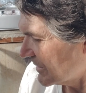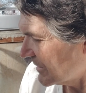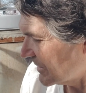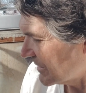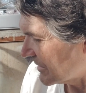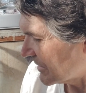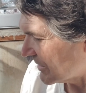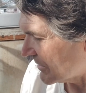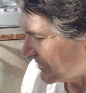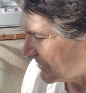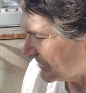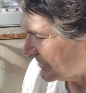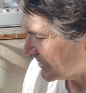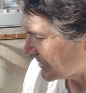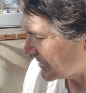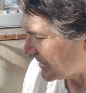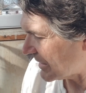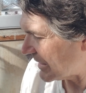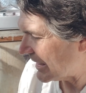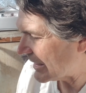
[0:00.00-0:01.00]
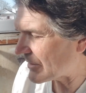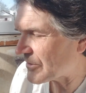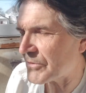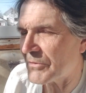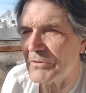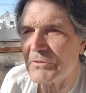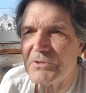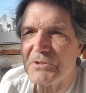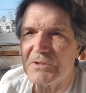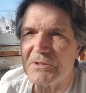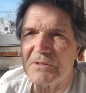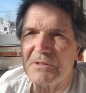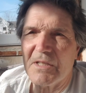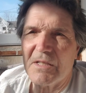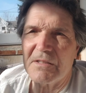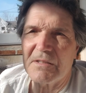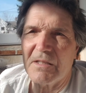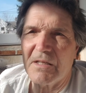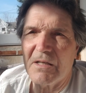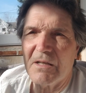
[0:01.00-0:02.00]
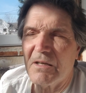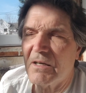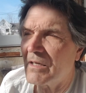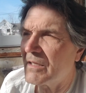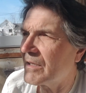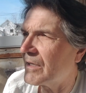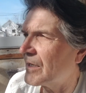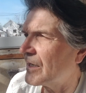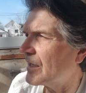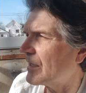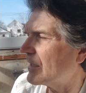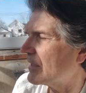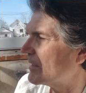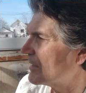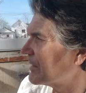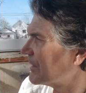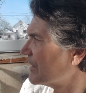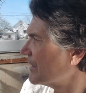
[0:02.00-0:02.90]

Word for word: you know, cockroaches that they all are.